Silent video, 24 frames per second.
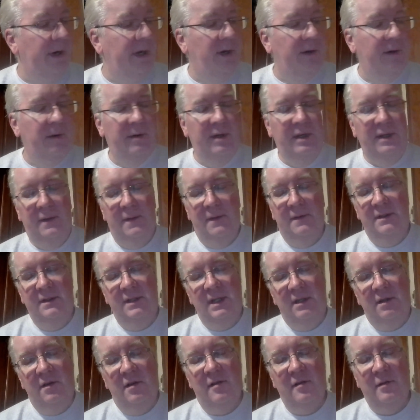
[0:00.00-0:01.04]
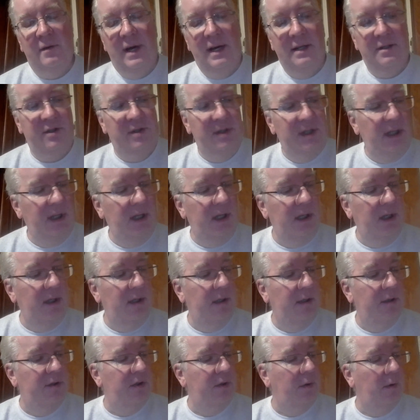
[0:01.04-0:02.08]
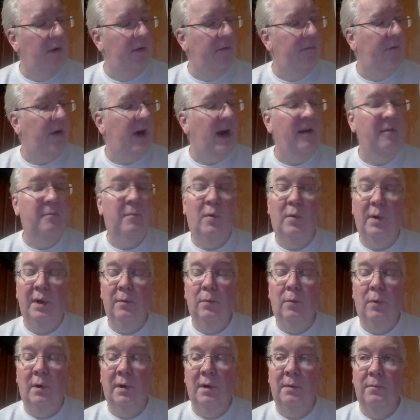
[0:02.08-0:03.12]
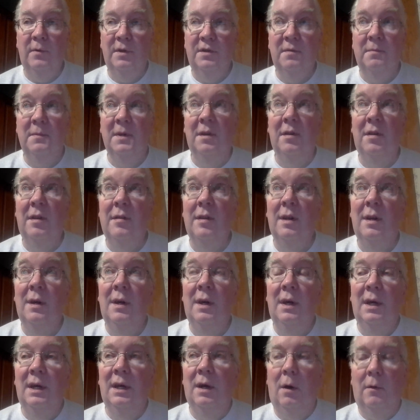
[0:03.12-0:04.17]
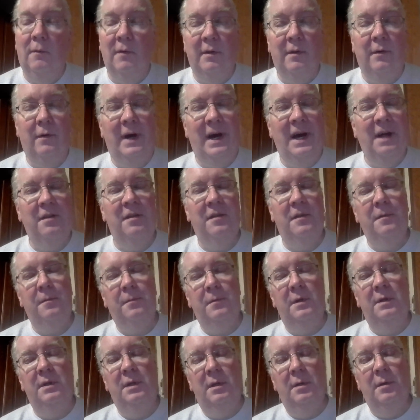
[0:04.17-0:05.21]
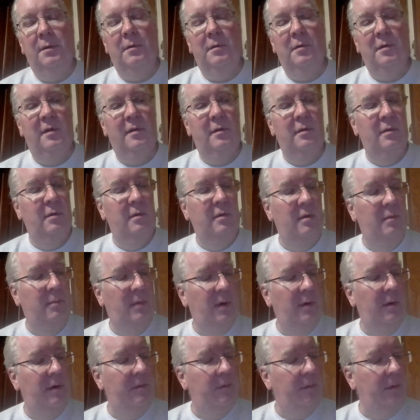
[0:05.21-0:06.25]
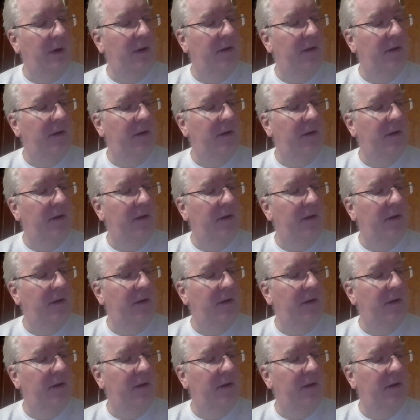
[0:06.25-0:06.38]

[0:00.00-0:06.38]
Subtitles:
right underneath D/T, it shows 5.1, which means over the last 3 years, the most